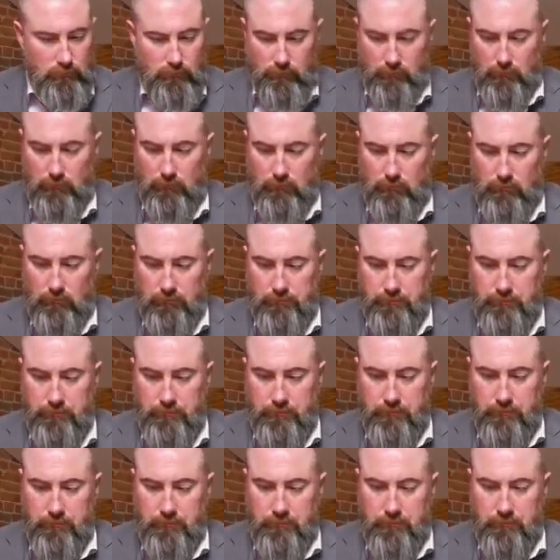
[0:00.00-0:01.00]

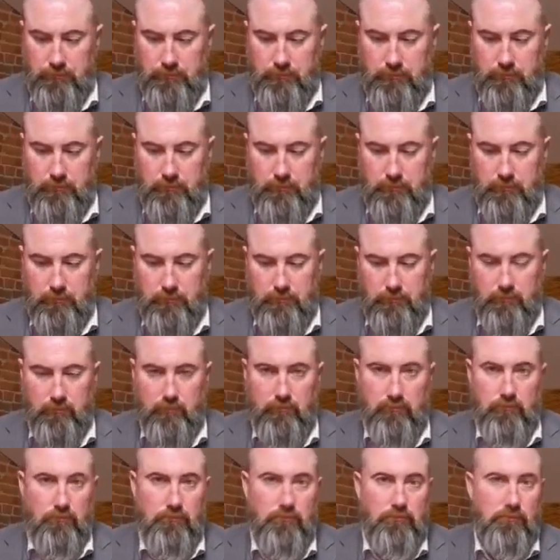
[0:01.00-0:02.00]

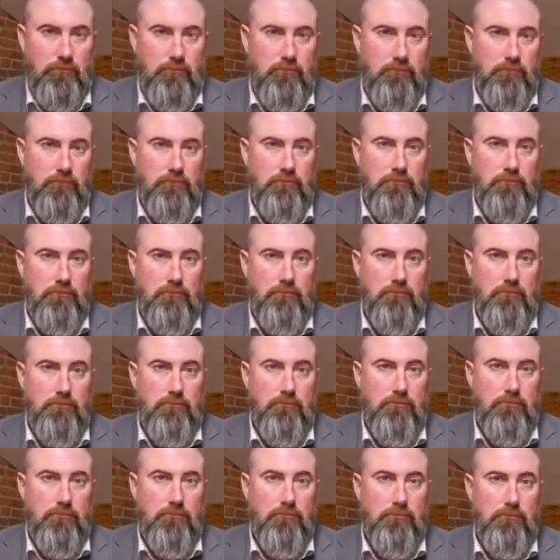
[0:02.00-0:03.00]

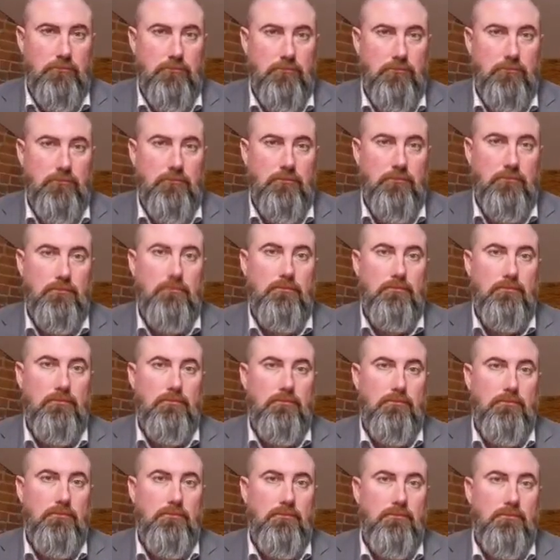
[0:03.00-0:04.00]

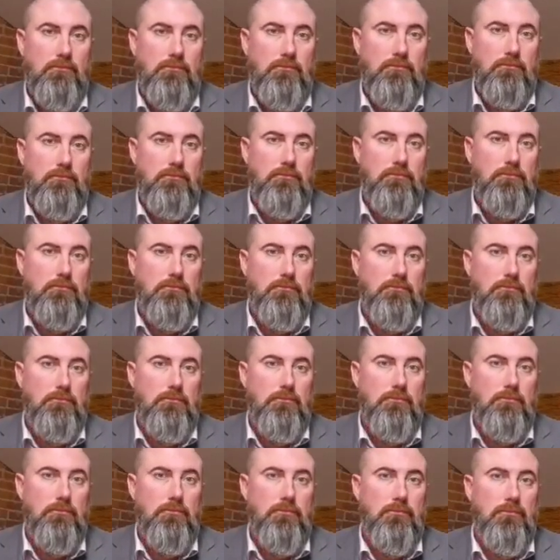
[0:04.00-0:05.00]

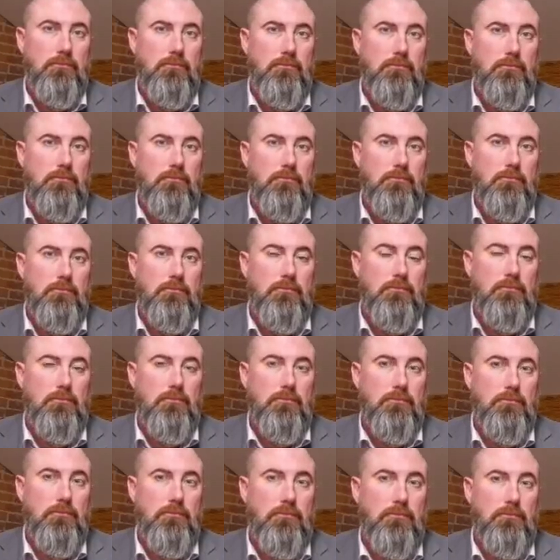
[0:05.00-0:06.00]

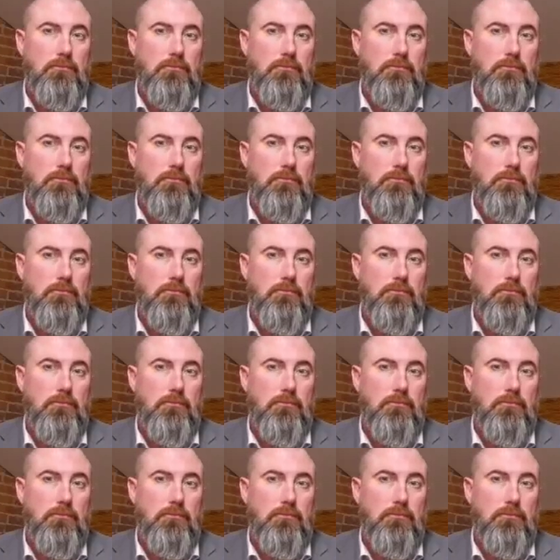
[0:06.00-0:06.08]
[no speech]